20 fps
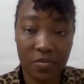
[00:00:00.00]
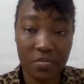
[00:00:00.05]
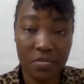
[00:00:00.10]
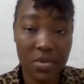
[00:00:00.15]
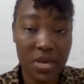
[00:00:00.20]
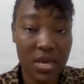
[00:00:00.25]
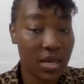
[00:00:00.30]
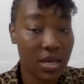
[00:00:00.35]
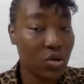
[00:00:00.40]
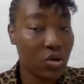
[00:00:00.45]

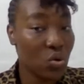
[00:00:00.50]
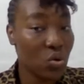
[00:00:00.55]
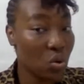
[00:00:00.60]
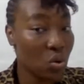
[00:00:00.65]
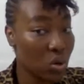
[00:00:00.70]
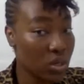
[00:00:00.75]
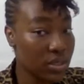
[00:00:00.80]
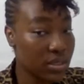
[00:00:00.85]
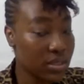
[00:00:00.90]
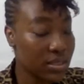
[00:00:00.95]
Make
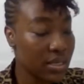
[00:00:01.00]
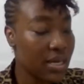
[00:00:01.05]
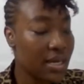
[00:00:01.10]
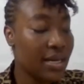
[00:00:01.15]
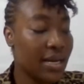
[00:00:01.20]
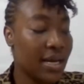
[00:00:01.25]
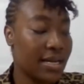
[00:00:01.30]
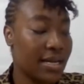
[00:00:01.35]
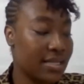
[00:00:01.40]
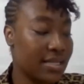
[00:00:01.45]
note
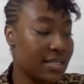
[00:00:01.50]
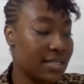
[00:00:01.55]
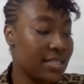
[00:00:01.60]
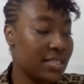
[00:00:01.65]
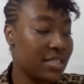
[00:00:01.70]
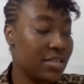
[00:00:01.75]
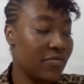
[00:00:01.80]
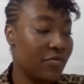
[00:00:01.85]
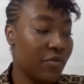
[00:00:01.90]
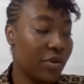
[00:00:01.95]
that this
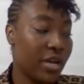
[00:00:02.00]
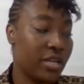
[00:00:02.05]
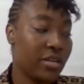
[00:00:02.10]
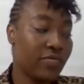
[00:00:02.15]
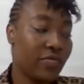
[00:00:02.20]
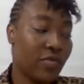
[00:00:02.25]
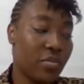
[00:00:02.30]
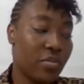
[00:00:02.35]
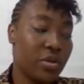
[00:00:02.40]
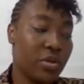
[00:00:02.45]
is
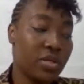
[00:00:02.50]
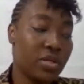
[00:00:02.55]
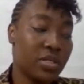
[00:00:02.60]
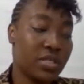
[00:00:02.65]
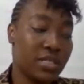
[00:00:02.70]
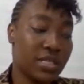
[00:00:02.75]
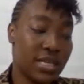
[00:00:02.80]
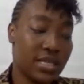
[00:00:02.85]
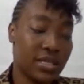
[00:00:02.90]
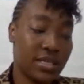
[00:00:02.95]
different from your
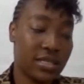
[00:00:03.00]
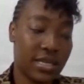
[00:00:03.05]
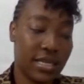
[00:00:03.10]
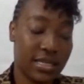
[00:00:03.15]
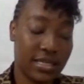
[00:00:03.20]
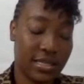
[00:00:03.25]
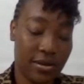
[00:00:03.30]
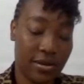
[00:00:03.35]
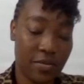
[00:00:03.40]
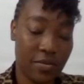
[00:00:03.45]
status
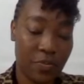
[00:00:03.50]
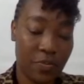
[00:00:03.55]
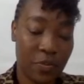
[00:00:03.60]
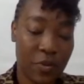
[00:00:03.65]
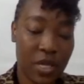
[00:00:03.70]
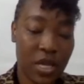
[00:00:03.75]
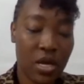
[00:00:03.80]
letter.